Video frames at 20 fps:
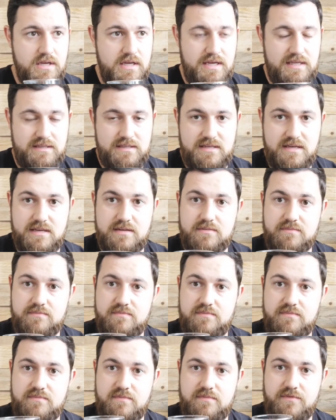it did
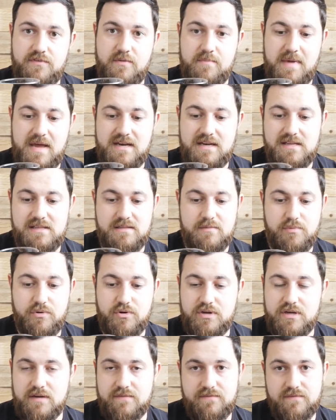ferment in the
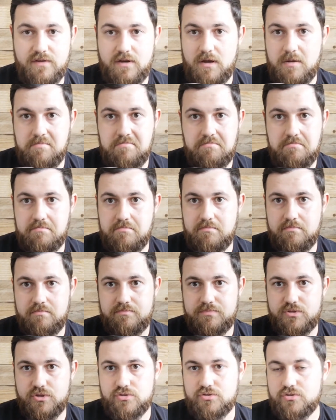bucket for
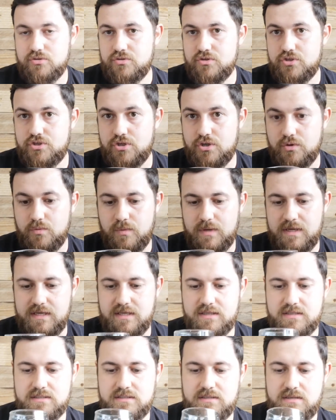just under 2
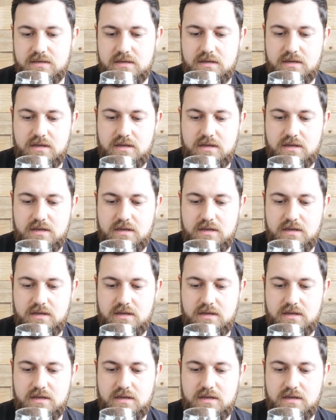weeks.